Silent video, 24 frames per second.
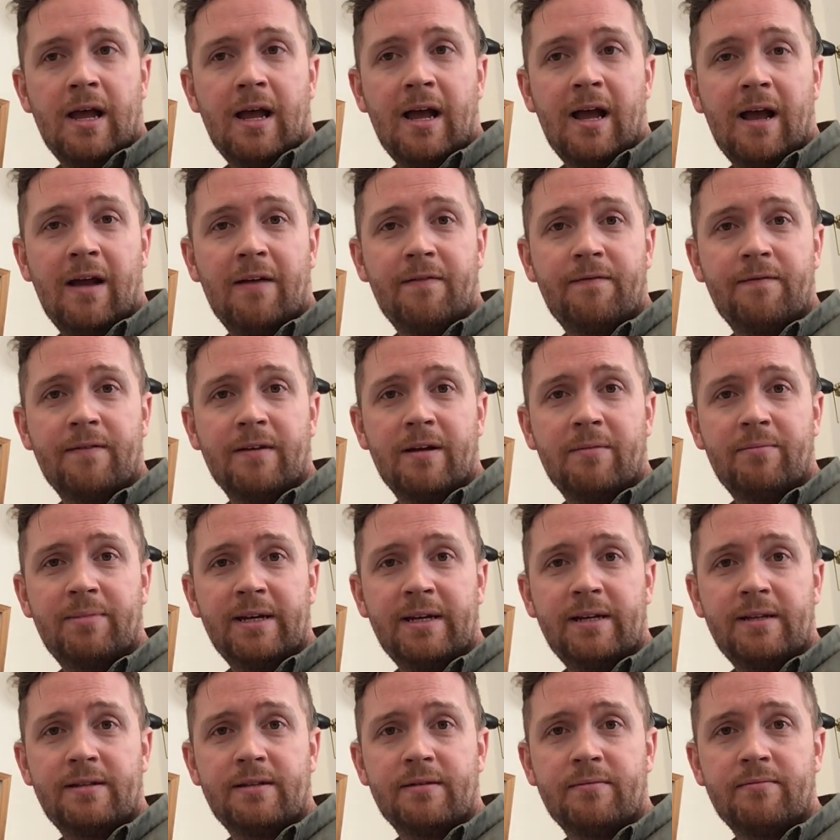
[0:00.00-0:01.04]
half a
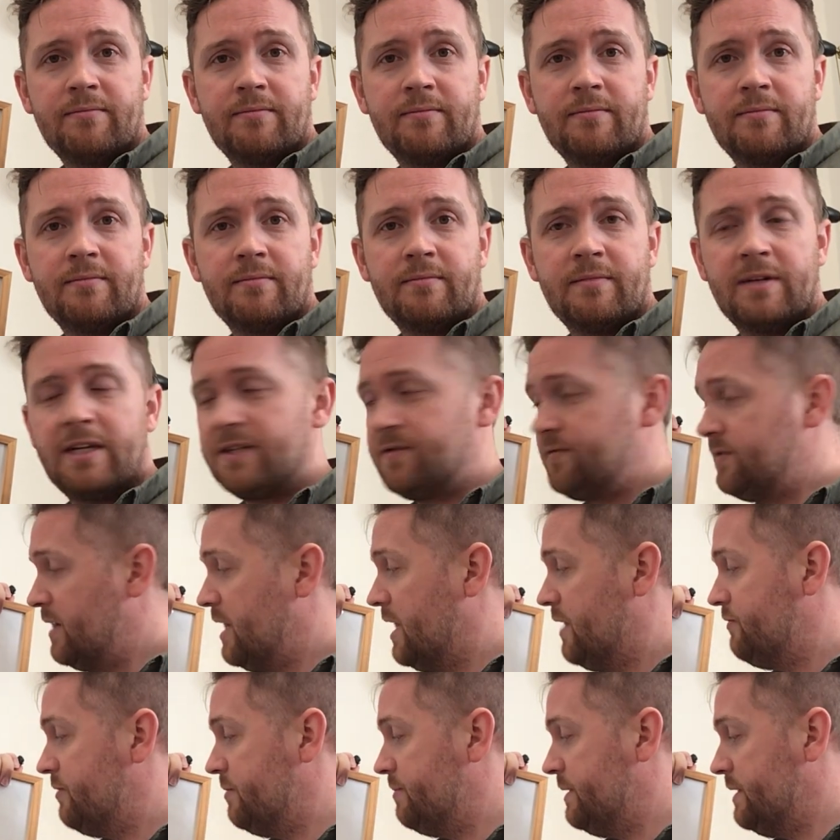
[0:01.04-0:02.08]
beat. Lasts for
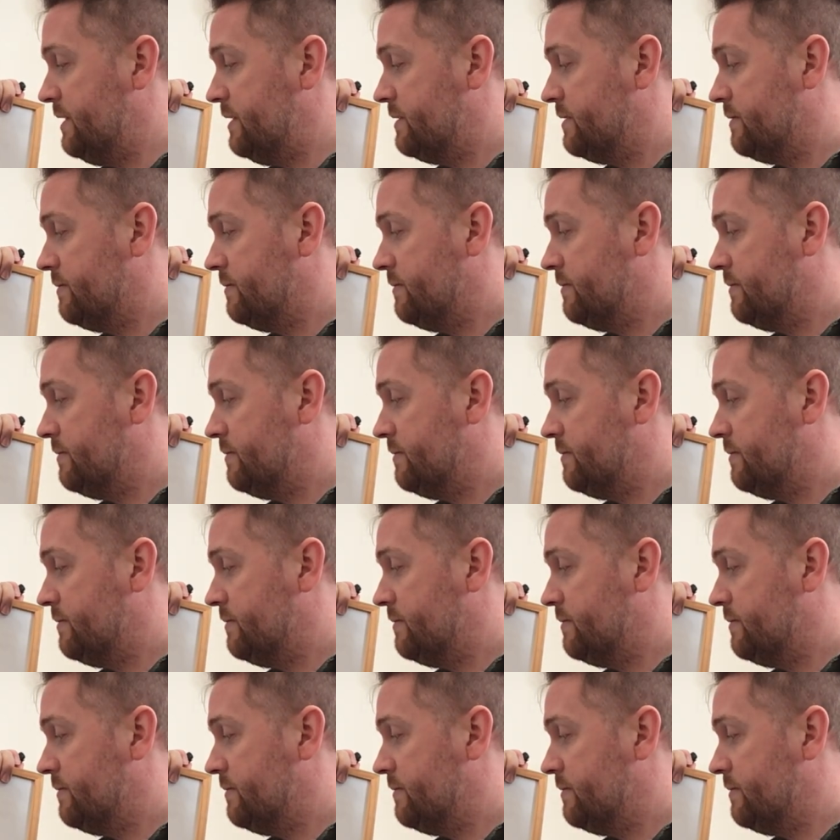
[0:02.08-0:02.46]
half a beat.